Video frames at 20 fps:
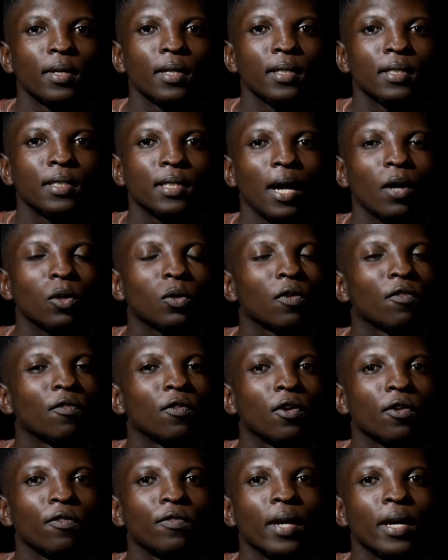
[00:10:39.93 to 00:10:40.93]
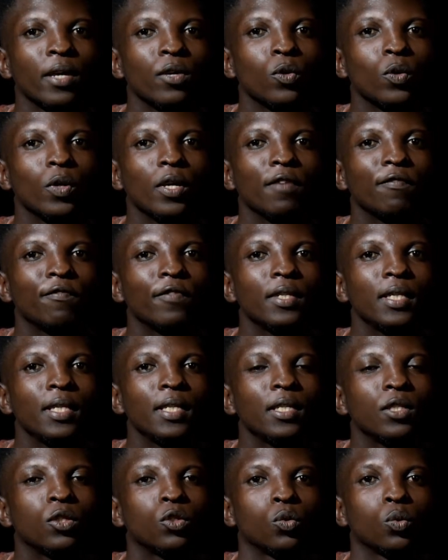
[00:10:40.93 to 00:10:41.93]
it's out of love that you even
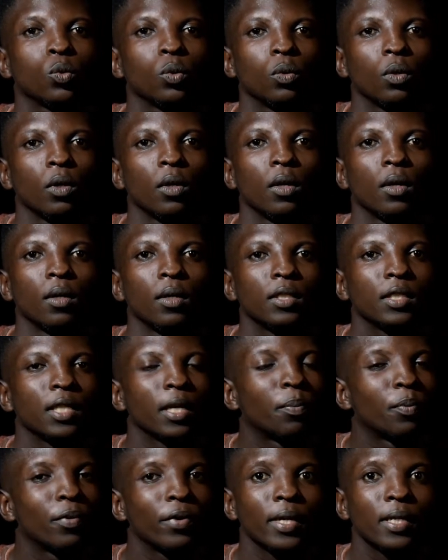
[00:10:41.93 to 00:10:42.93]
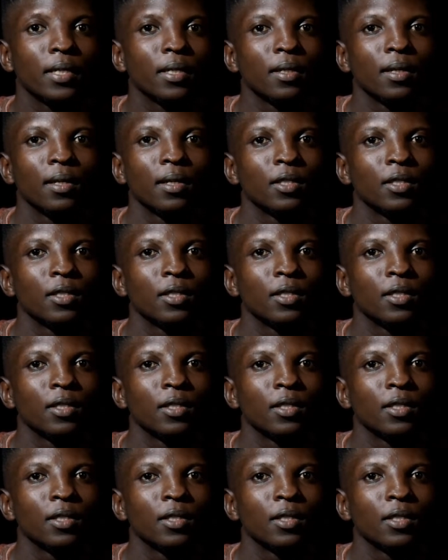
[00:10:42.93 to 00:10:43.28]
need to separate.